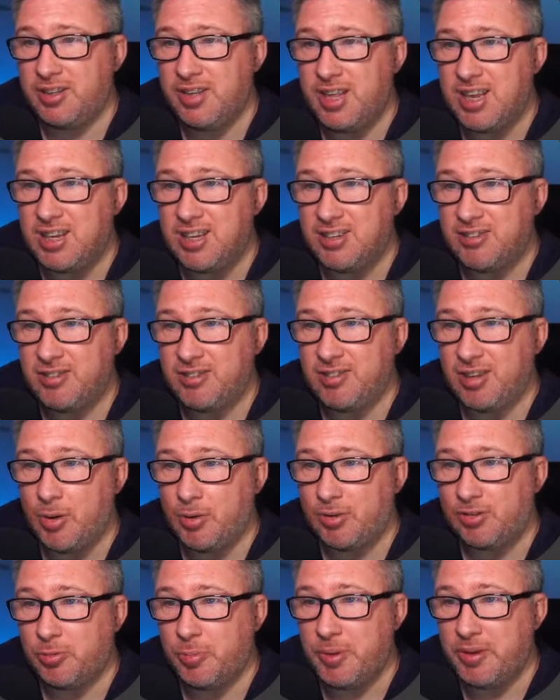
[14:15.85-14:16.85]
then this is
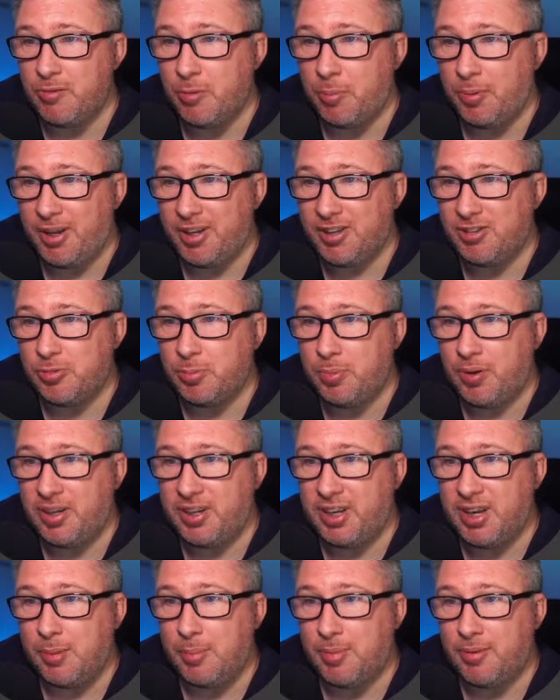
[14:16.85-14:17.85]
going to be replaced by
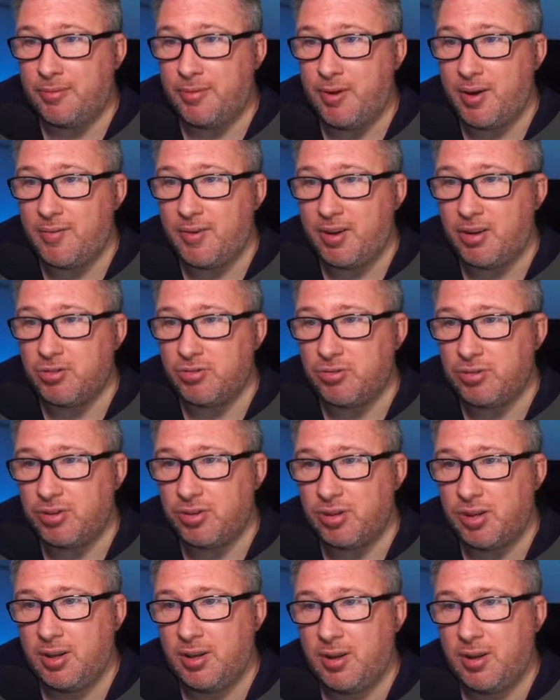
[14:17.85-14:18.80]
the number 500.